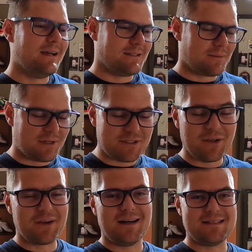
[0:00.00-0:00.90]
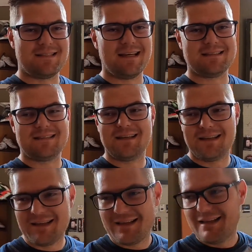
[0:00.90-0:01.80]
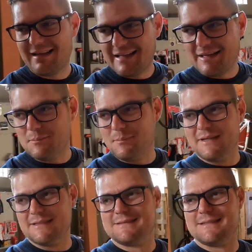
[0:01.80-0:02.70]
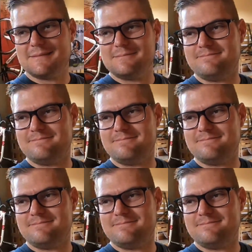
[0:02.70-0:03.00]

So I'm going to show you guys that. But